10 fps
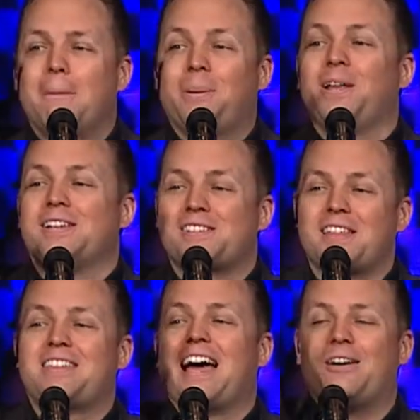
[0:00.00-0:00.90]

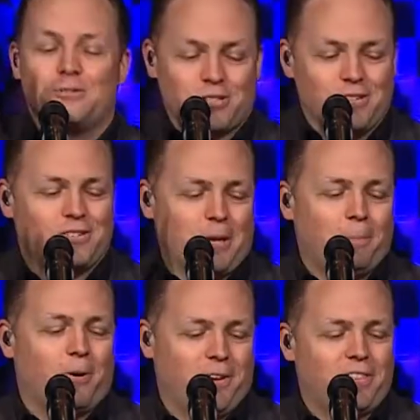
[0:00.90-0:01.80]
plus thousands
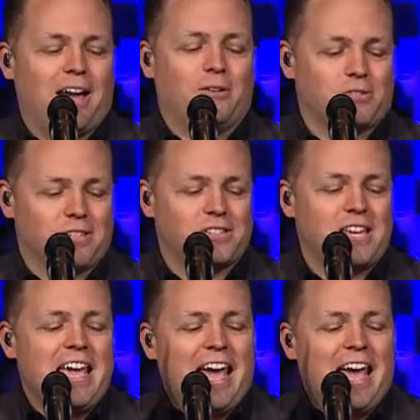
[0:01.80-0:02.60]
upon thousands.